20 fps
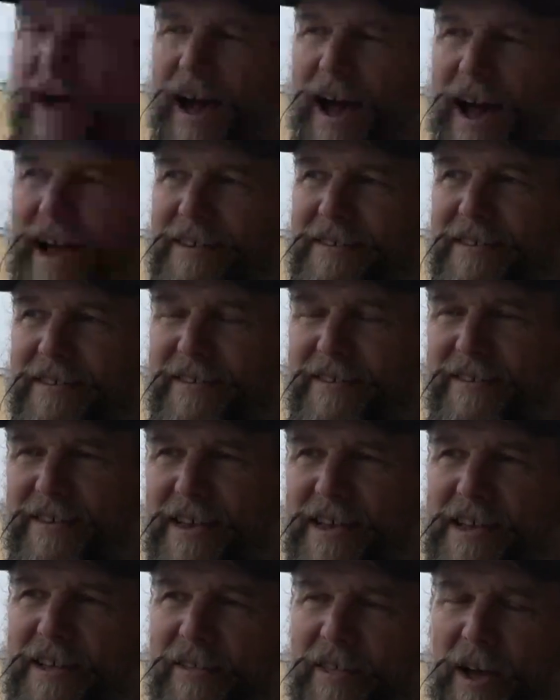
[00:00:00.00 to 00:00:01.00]
I
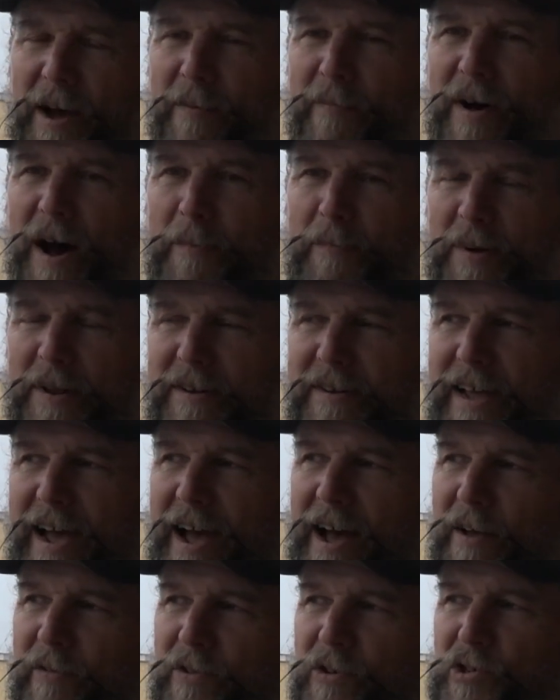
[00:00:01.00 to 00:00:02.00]
see them up and
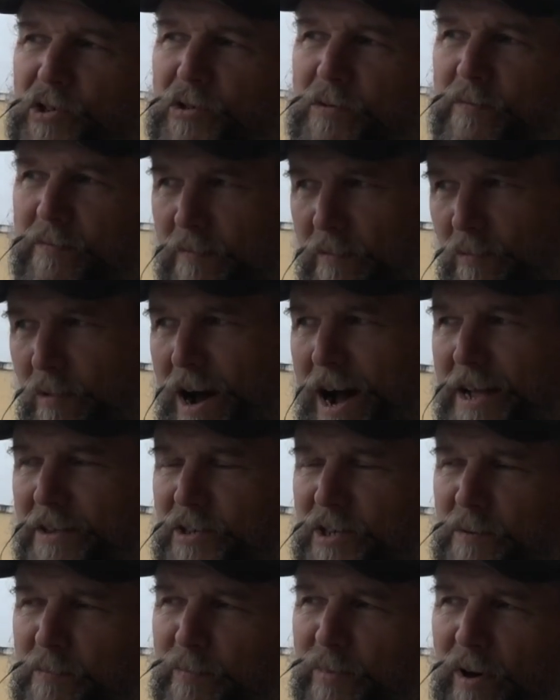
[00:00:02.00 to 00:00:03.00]
down the
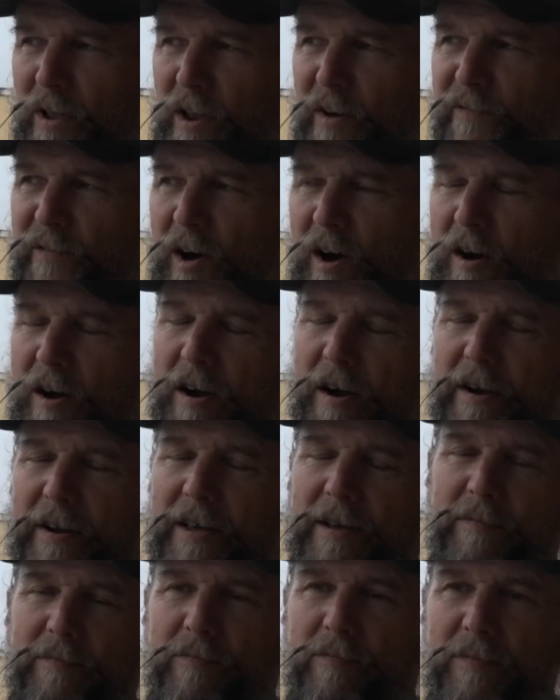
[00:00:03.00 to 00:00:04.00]
Watson Boulevard
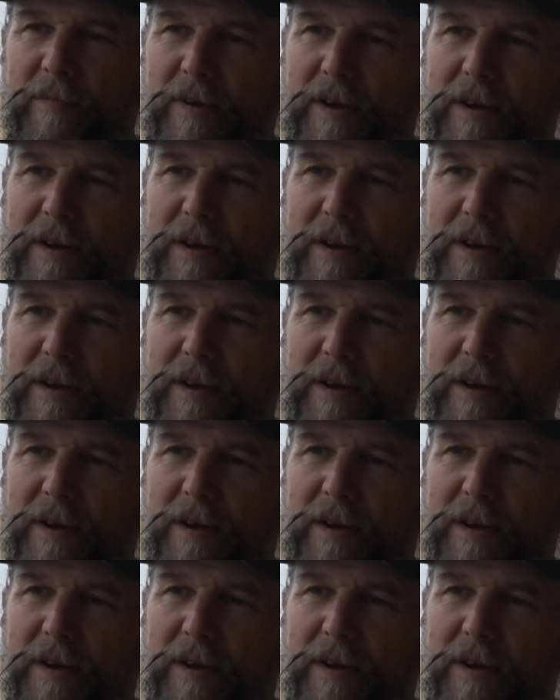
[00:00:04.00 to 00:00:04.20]
and